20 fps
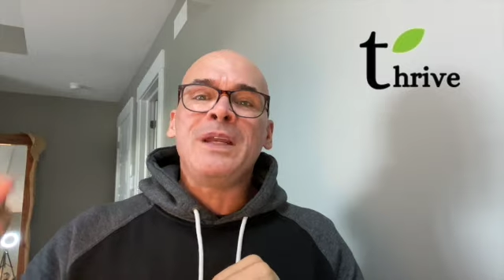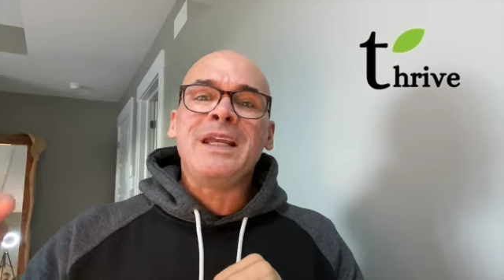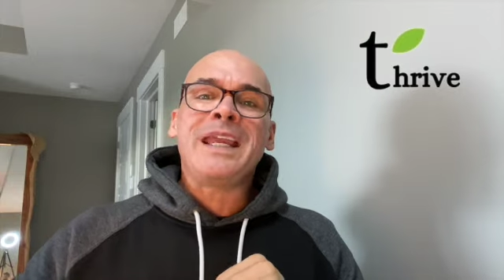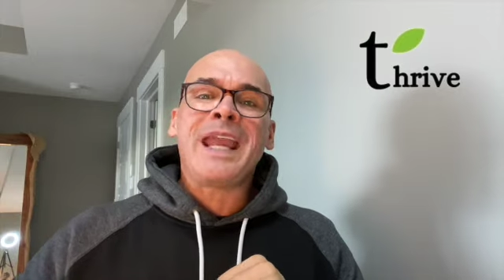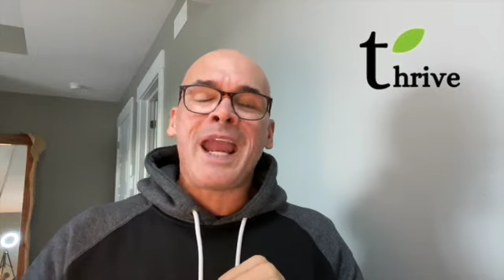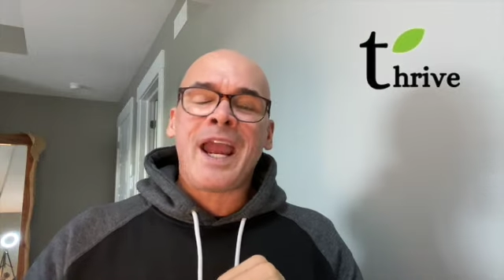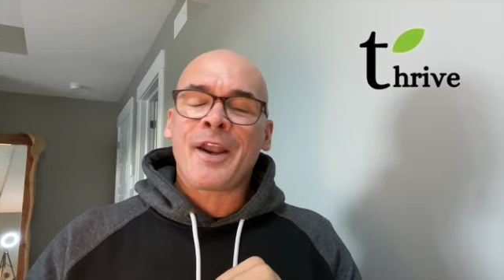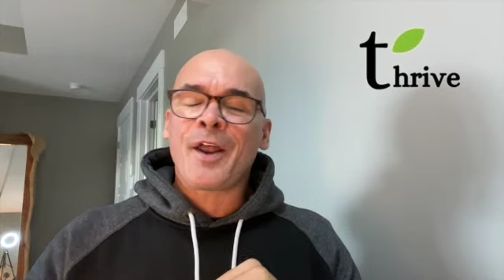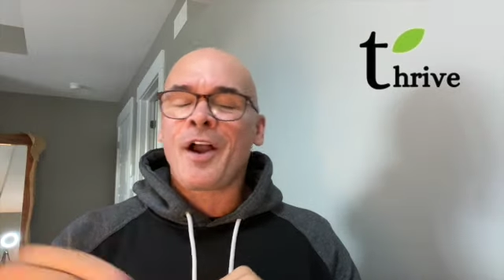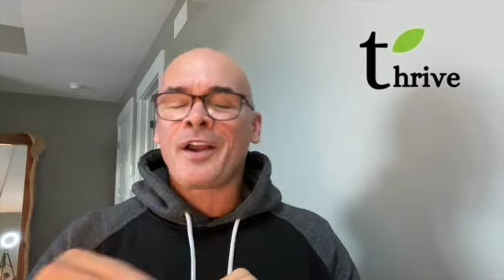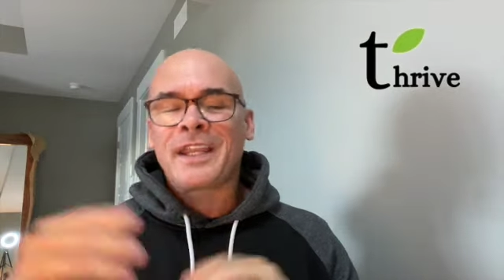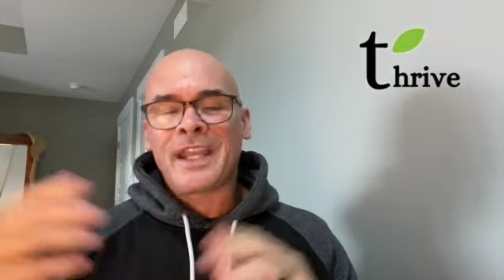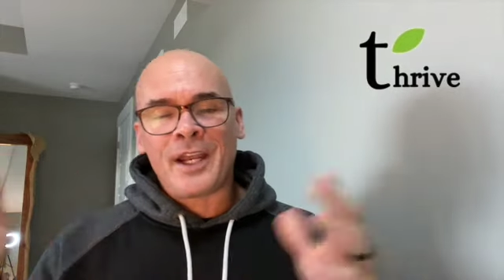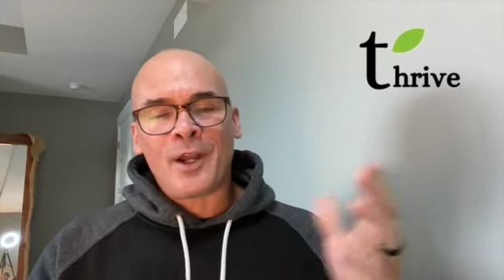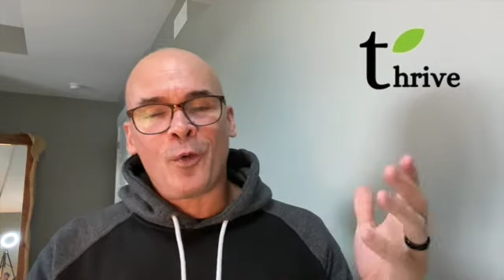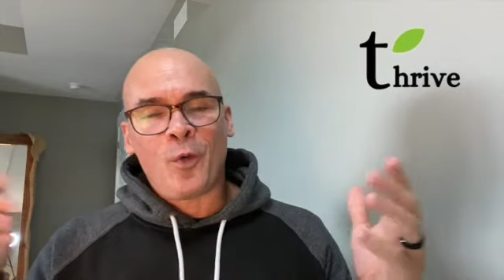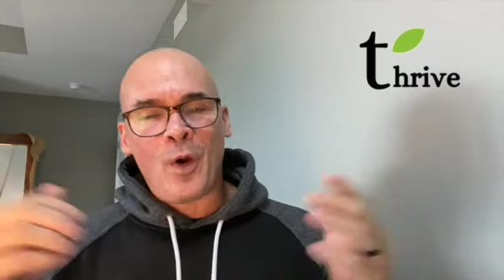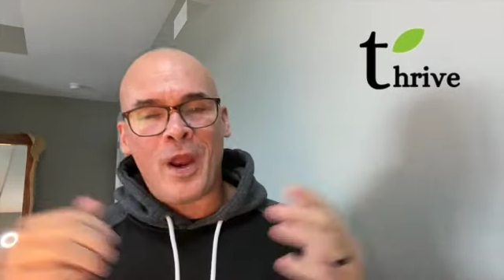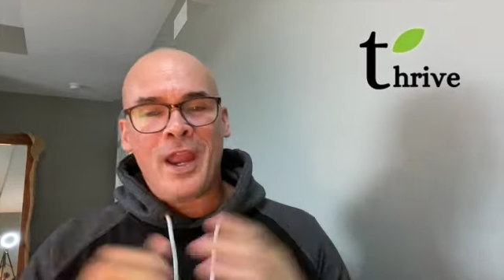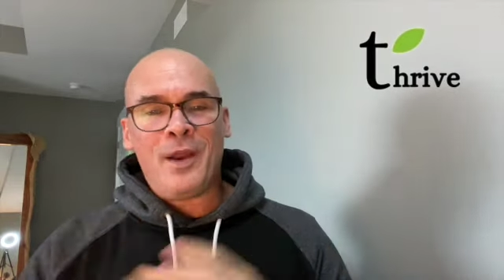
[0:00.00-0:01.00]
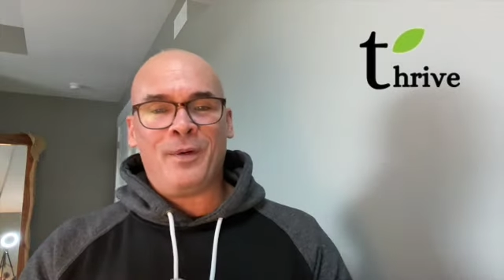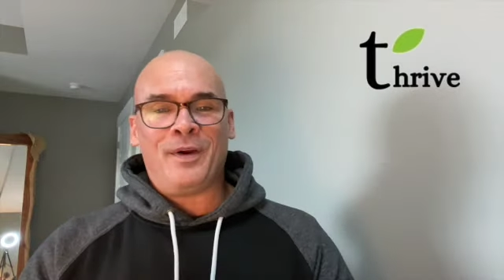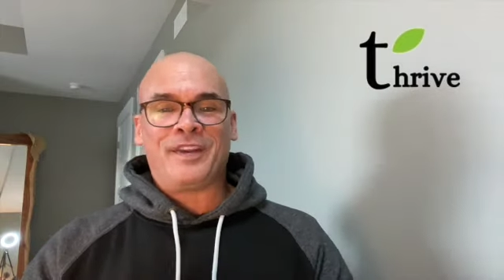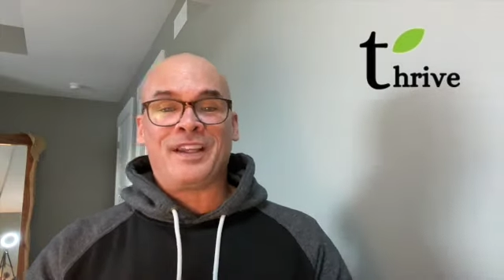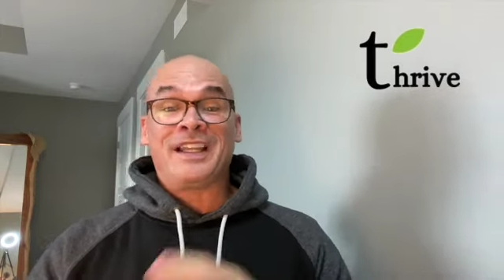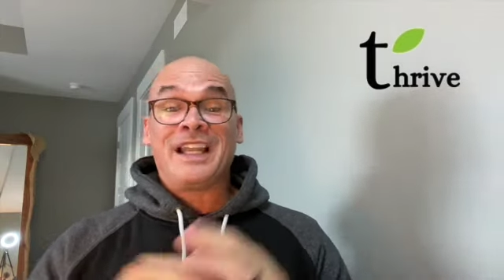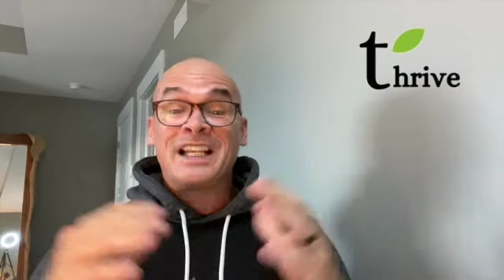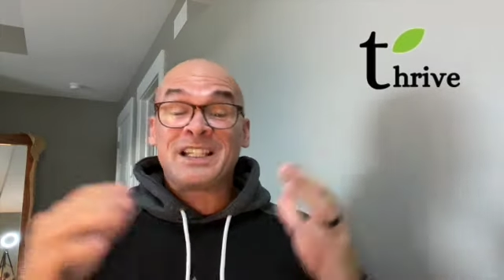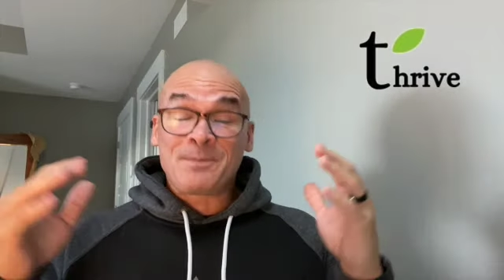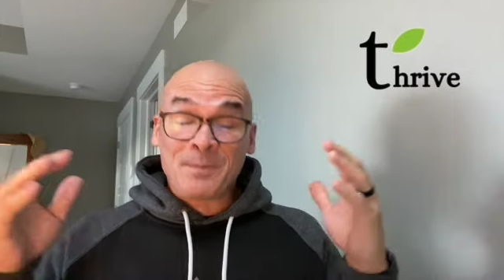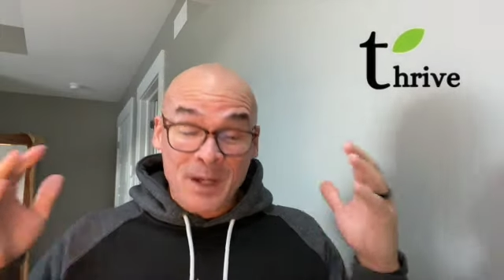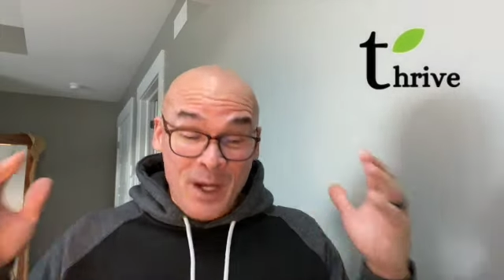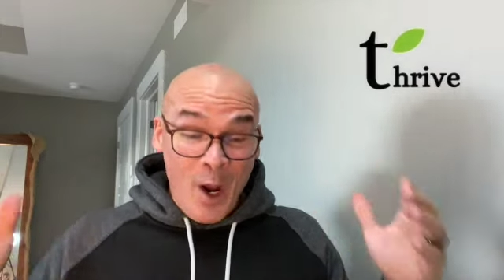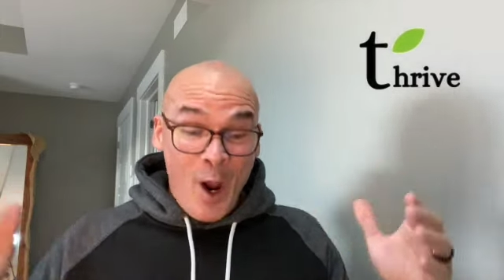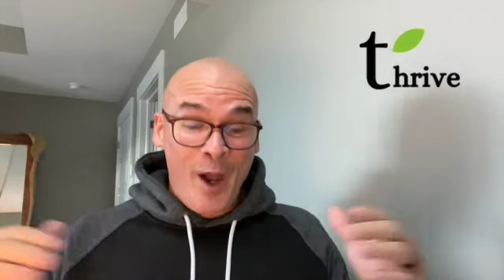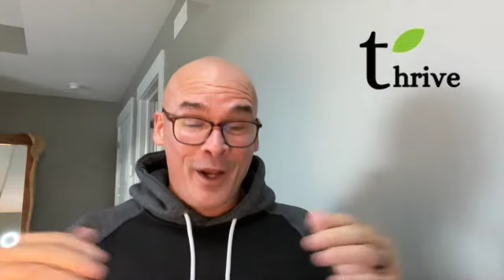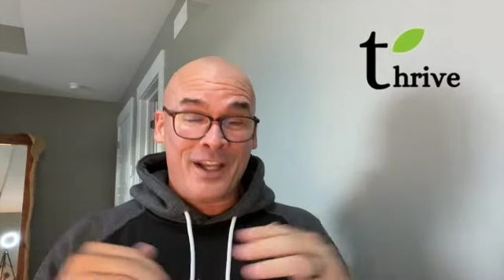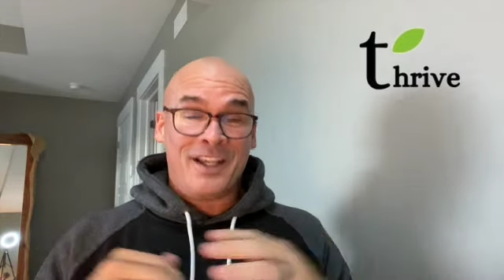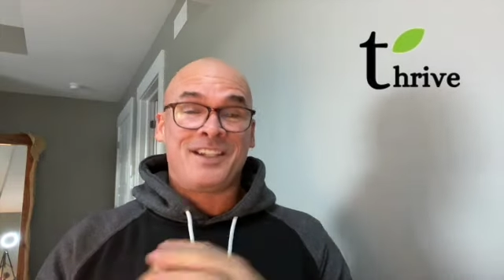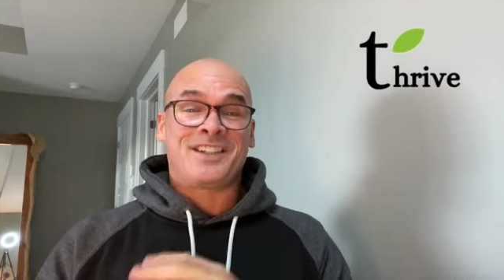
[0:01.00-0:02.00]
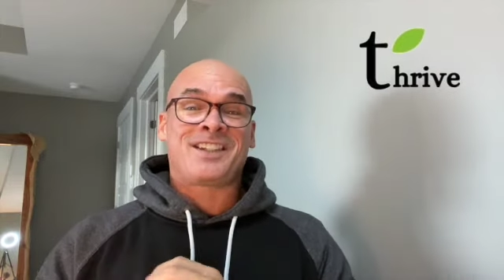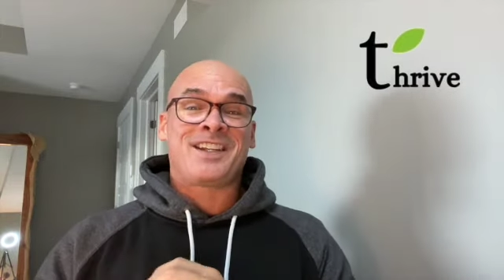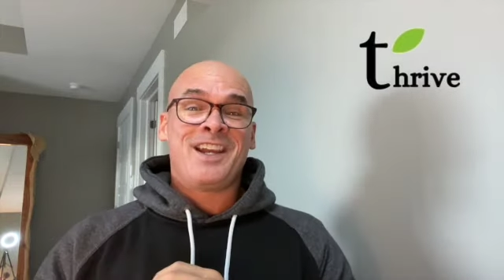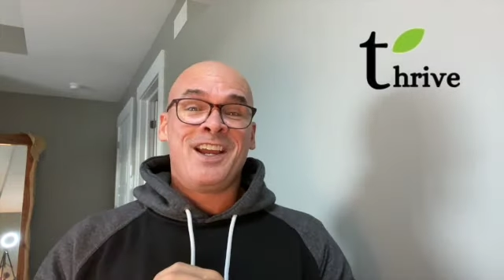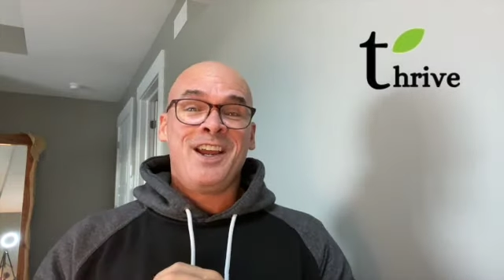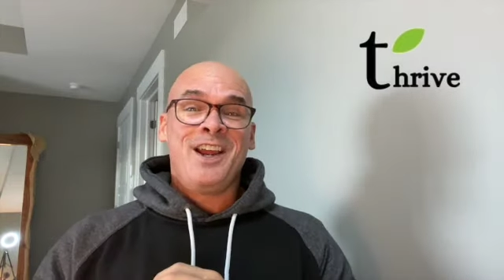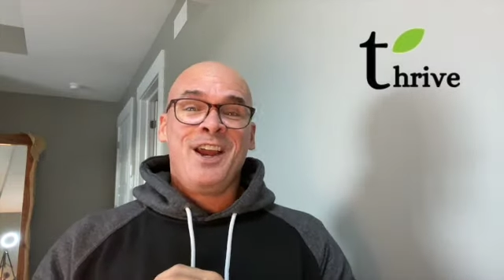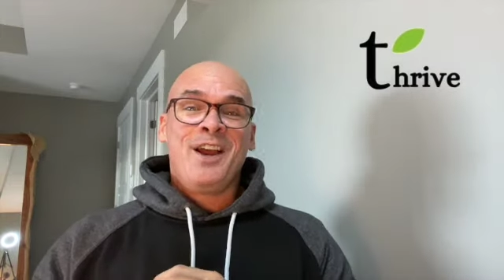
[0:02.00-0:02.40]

cannot get away with. And let's be honest,